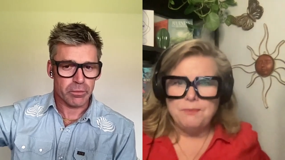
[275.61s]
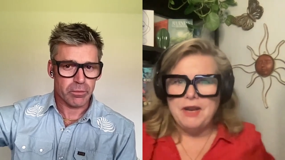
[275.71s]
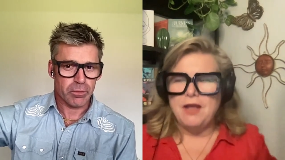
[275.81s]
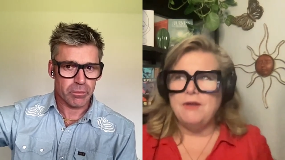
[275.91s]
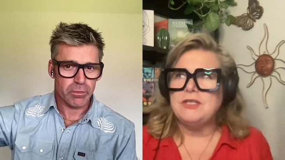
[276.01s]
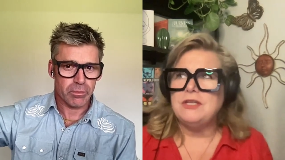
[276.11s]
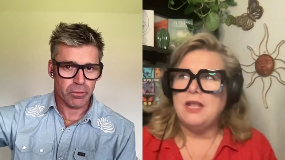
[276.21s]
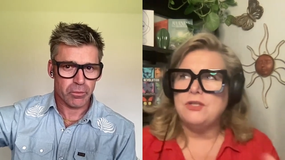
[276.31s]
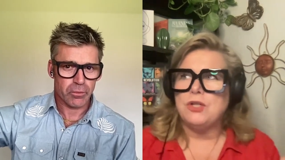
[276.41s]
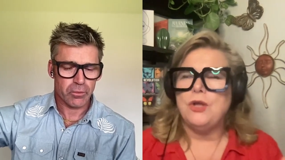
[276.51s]
Speaker 1: But
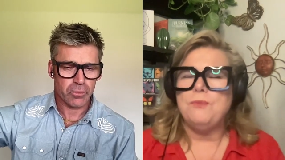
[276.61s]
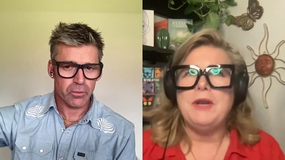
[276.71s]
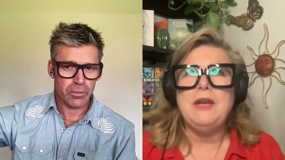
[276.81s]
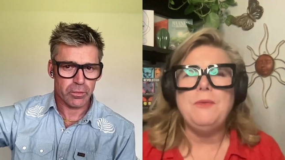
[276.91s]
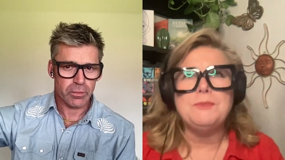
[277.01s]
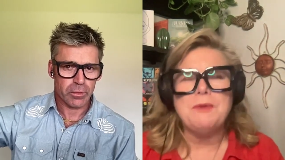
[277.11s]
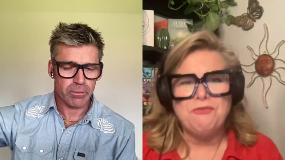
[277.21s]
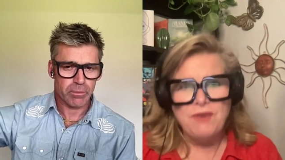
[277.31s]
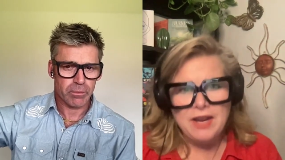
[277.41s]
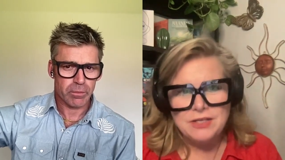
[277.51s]
it's close. But anyways, my
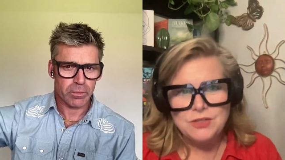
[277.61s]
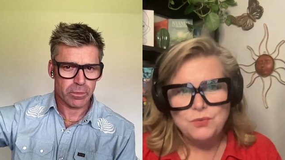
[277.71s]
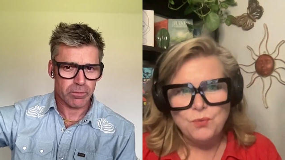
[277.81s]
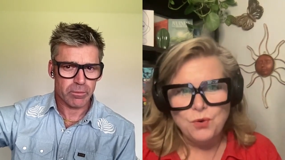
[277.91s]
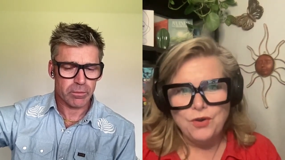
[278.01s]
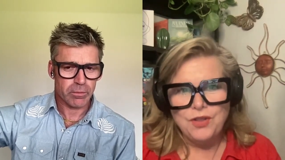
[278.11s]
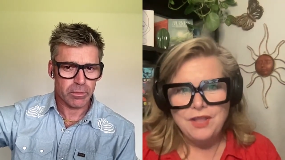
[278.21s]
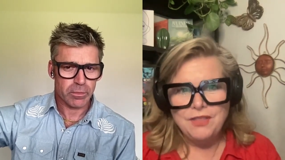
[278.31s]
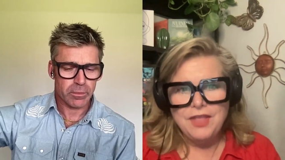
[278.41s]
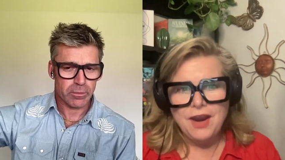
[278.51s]
friends were
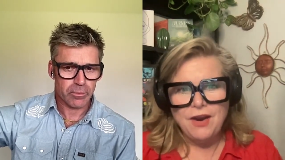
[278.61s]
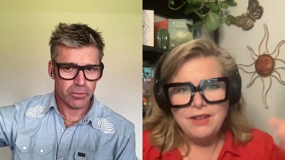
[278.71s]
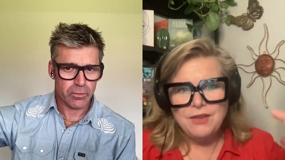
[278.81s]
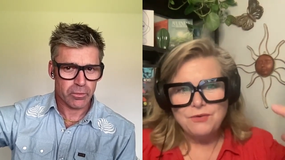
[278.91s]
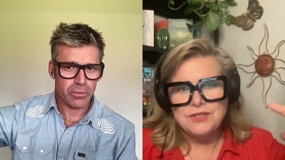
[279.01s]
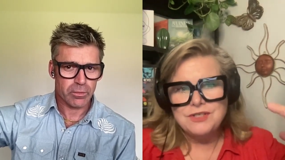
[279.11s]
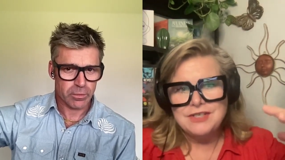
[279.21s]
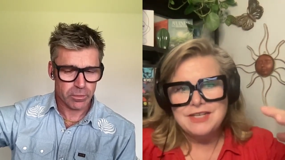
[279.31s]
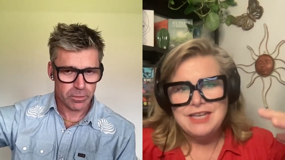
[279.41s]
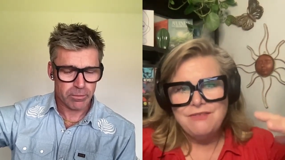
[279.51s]
there, and they were just
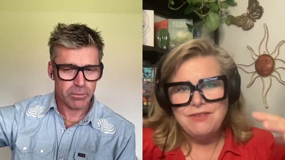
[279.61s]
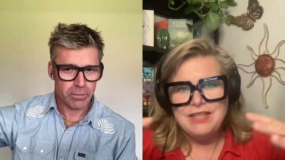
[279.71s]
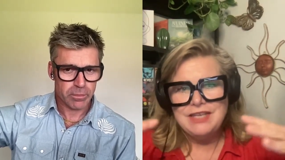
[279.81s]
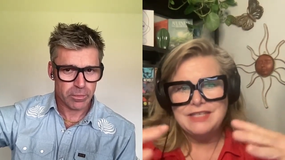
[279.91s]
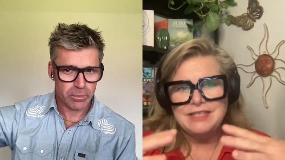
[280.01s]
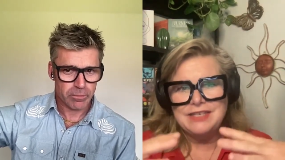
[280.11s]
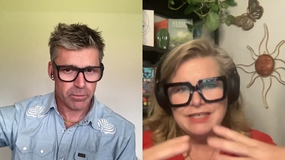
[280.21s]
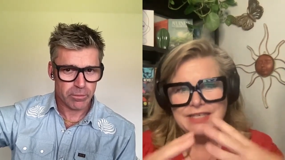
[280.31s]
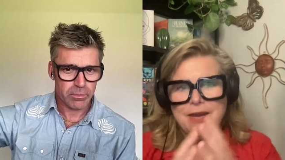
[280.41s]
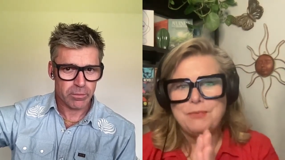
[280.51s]
giving these
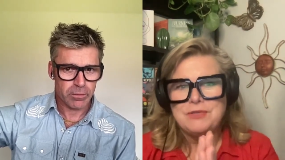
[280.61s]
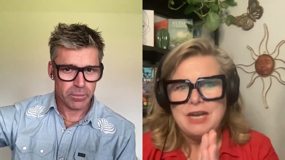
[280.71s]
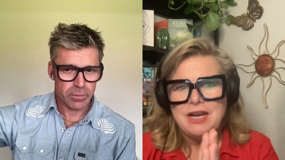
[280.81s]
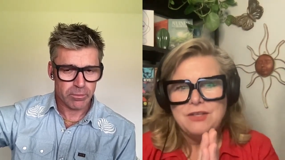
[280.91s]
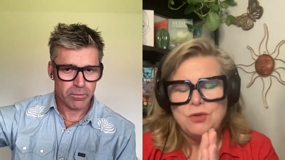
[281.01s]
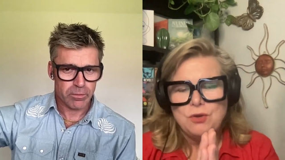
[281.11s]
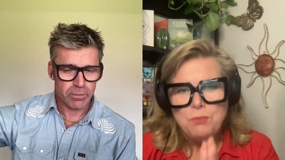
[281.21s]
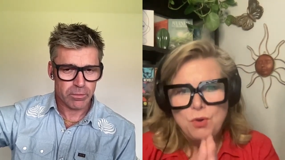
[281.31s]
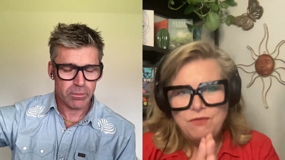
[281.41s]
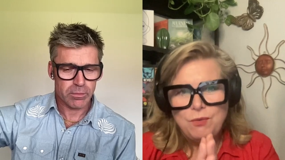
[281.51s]
examples, and I got to go to a
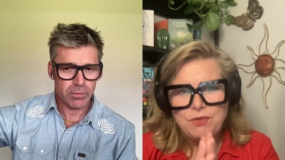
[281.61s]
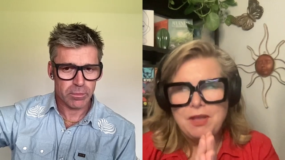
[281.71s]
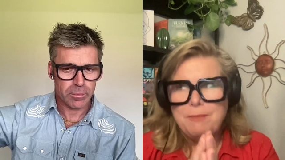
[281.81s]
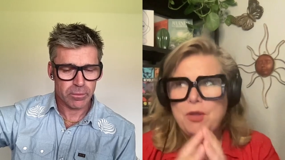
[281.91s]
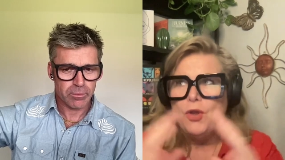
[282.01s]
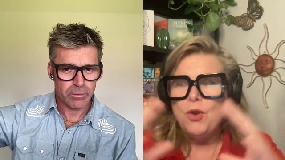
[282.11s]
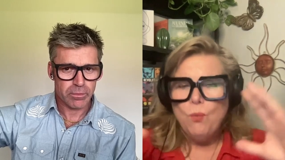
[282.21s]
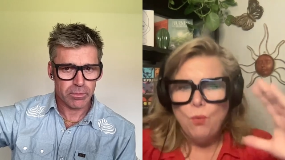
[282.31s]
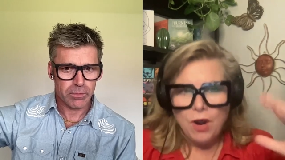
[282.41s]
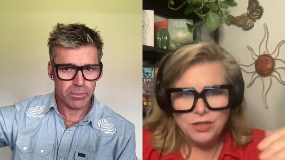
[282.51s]
movie with them,
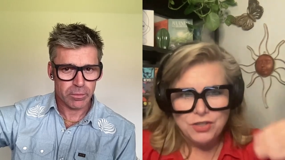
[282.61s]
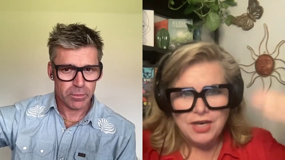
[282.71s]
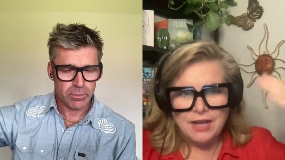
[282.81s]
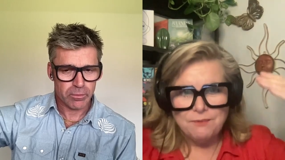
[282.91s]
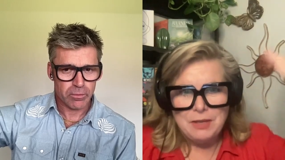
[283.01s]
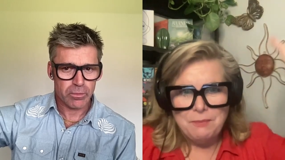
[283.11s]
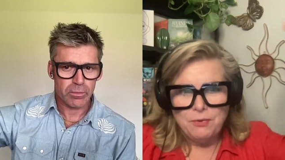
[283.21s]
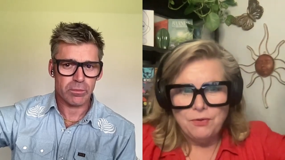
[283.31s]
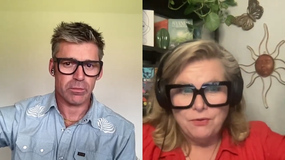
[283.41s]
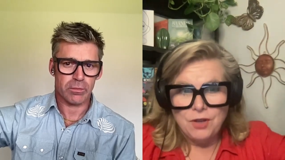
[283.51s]
watching how
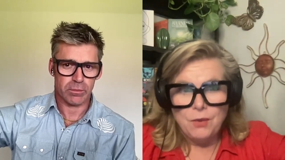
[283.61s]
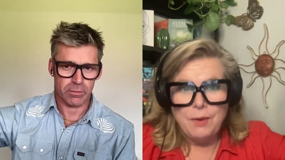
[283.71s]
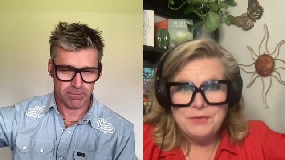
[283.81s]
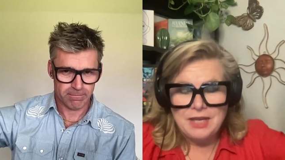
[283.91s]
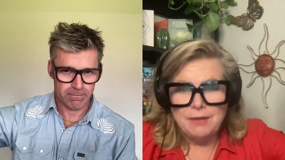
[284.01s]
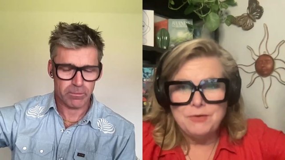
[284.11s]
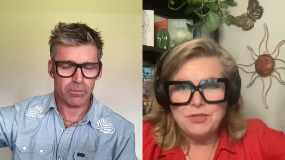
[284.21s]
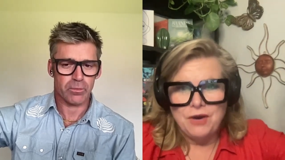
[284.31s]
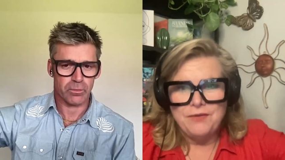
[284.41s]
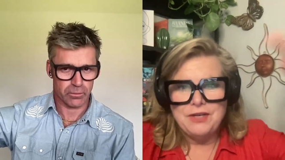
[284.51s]
people go up to
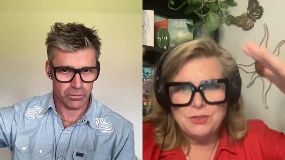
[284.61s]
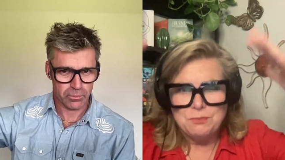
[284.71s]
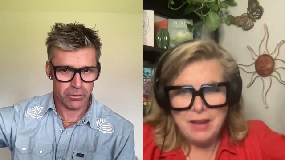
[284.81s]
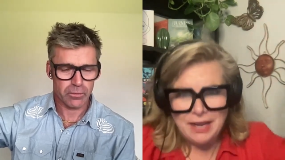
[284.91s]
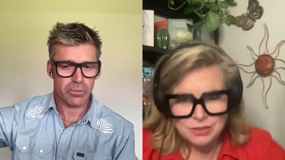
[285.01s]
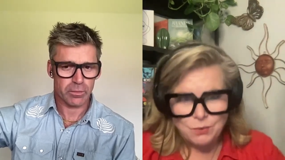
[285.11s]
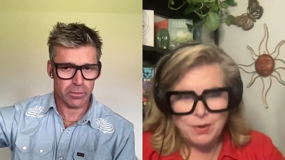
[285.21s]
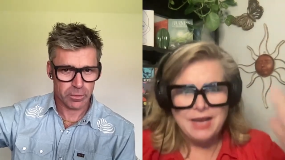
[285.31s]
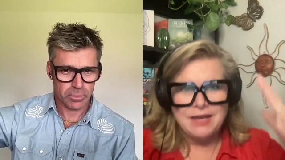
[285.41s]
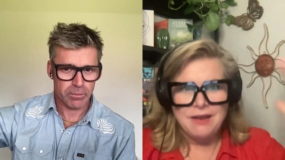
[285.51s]
Kilimanjaro and they just pass
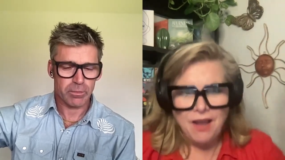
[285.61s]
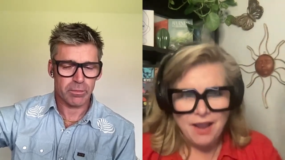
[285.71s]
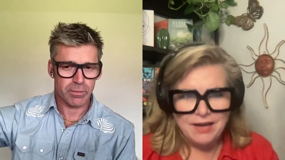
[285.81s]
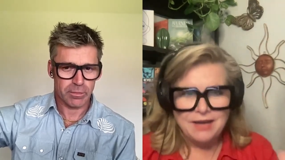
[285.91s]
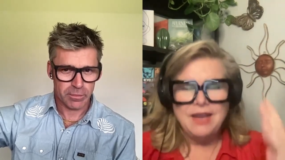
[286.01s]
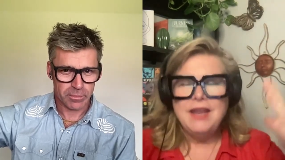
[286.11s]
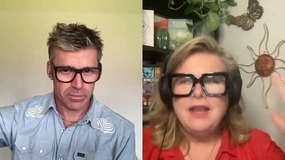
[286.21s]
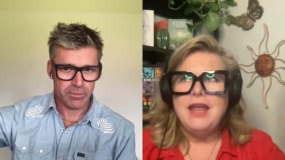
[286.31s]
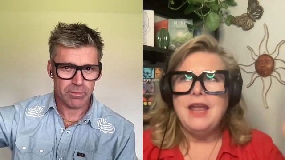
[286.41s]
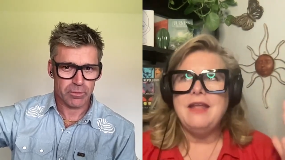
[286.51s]
away and die,
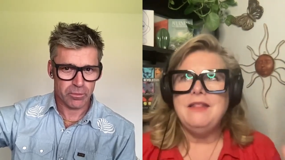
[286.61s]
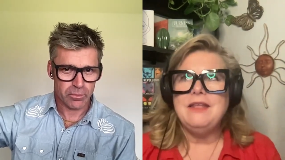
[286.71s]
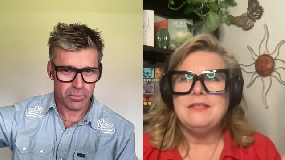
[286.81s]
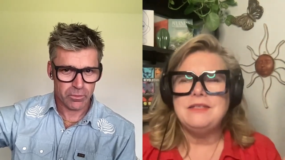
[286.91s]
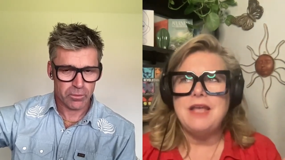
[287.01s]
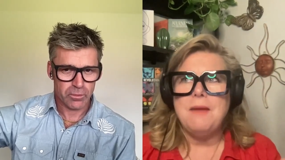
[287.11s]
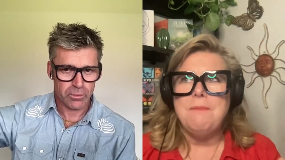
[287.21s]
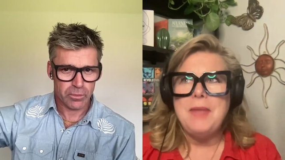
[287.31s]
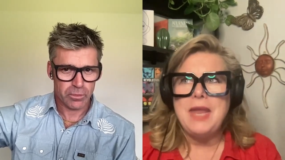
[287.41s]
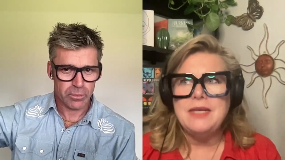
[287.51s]
and this
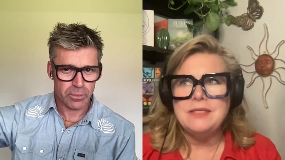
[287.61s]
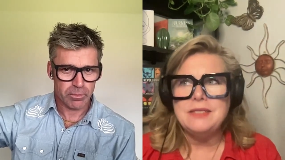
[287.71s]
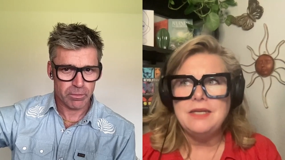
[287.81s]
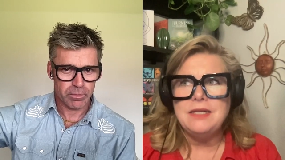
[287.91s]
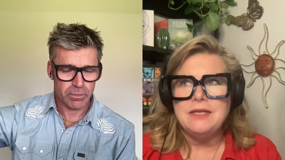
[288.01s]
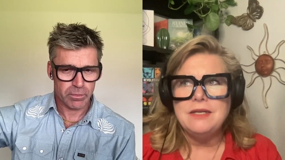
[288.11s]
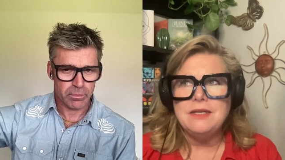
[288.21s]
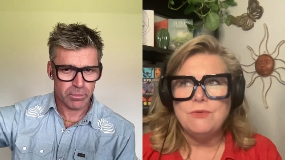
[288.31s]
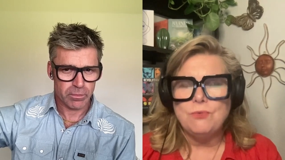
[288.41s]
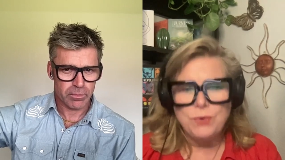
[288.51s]
amazing
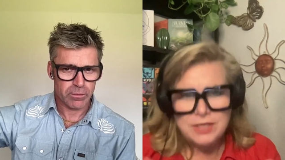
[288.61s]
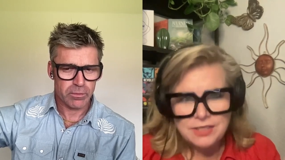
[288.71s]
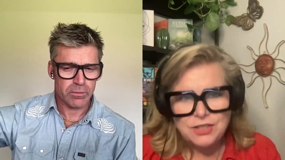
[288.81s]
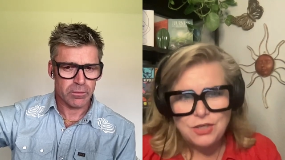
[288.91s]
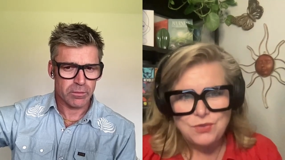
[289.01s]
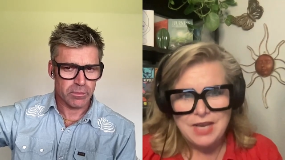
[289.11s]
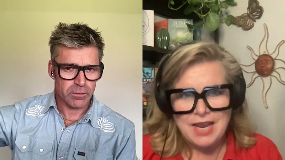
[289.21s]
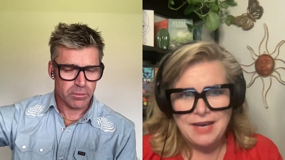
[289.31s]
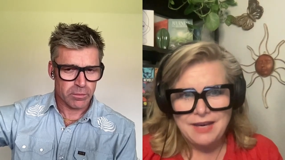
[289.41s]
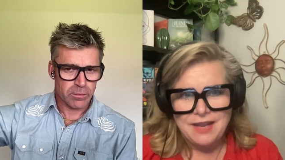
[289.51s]
risk you
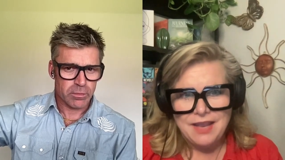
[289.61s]
take